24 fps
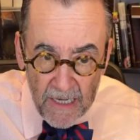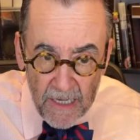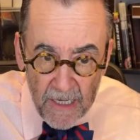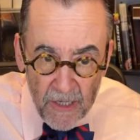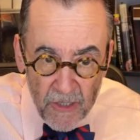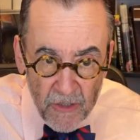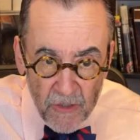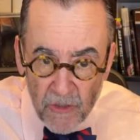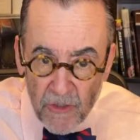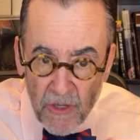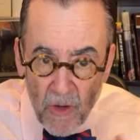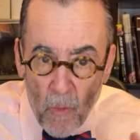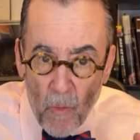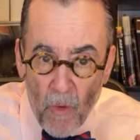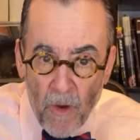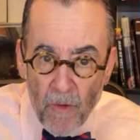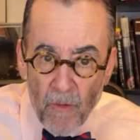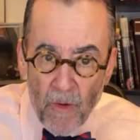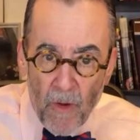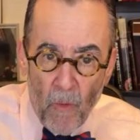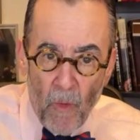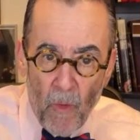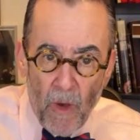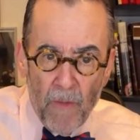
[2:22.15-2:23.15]
So they're
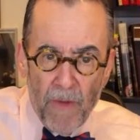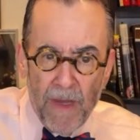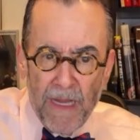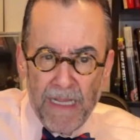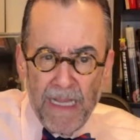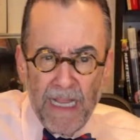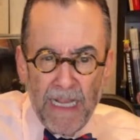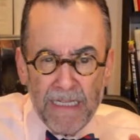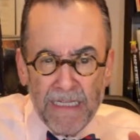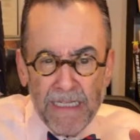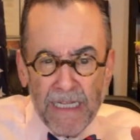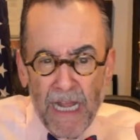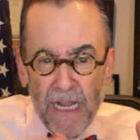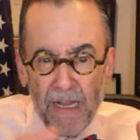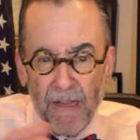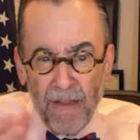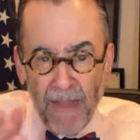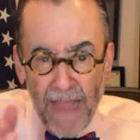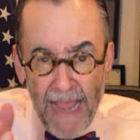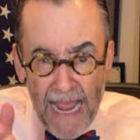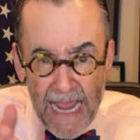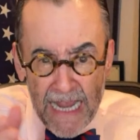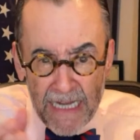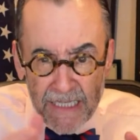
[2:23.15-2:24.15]
wondering what are we? That's the
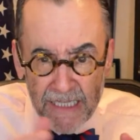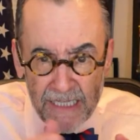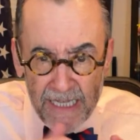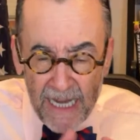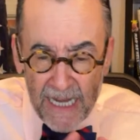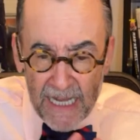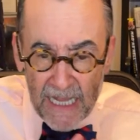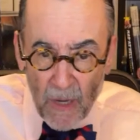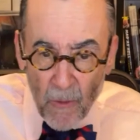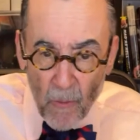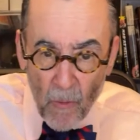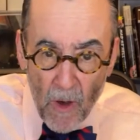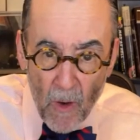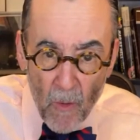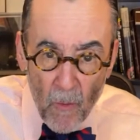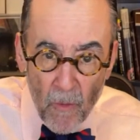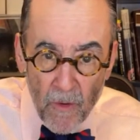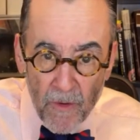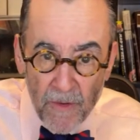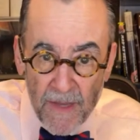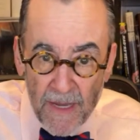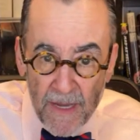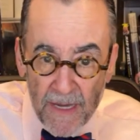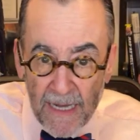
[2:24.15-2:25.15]
last thing in the world we're
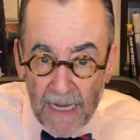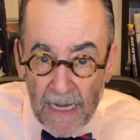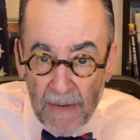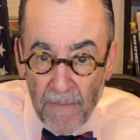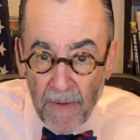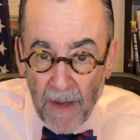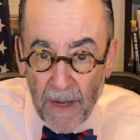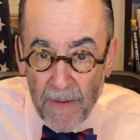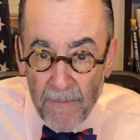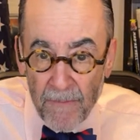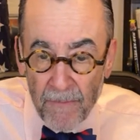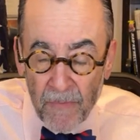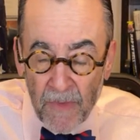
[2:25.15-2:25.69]
thinking about.